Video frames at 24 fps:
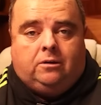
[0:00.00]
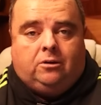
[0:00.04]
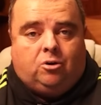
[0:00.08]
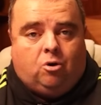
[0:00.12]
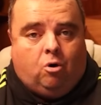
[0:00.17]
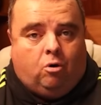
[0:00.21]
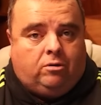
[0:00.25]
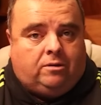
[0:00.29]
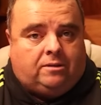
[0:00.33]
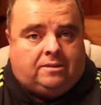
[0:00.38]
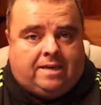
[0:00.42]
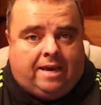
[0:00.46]

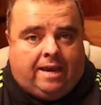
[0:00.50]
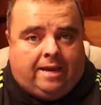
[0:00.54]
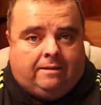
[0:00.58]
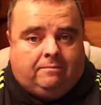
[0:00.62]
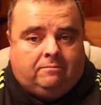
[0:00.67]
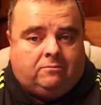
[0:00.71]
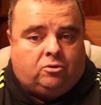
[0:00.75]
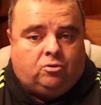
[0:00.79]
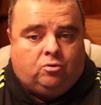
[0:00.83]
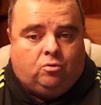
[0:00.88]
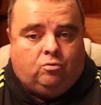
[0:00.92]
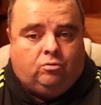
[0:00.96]

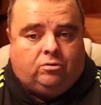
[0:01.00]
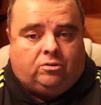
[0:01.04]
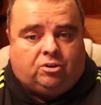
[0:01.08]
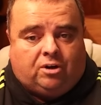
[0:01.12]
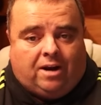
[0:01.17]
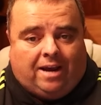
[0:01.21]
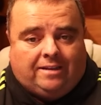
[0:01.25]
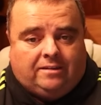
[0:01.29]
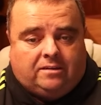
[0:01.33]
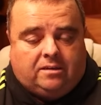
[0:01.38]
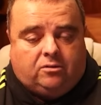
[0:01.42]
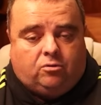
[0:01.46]
content, so
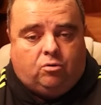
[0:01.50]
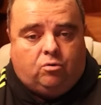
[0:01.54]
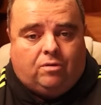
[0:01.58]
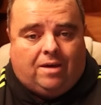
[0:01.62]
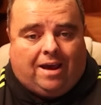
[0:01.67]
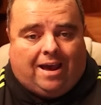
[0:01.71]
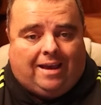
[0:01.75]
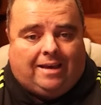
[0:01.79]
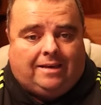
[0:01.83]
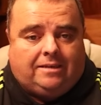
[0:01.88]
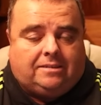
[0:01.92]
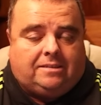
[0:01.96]
trying to do
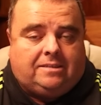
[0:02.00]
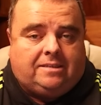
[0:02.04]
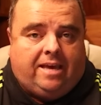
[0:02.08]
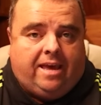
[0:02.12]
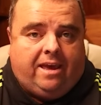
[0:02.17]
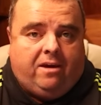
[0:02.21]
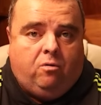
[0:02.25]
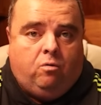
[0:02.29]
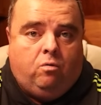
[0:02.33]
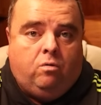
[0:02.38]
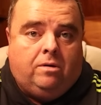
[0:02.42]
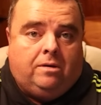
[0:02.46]
that at
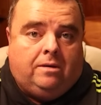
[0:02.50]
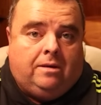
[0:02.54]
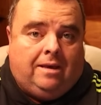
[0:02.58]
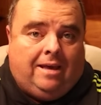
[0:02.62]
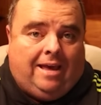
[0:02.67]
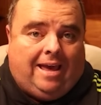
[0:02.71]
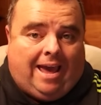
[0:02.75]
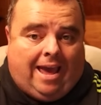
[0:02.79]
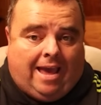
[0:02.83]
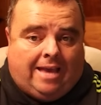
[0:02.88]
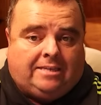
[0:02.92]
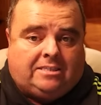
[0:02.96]
scale
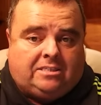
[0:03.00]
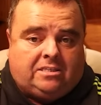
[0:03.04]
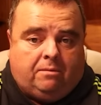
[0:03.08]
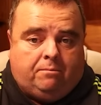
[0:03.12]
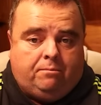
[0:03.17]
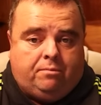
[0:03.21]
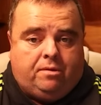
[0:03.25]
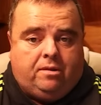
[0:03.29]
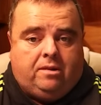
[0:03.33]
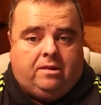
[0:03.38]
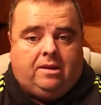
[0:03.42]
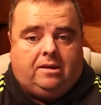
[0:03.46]
is
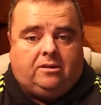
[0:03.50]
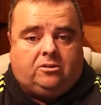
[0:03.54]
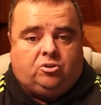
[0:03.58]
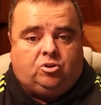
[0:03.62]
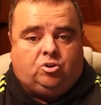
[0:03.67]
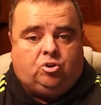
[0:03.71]
something that's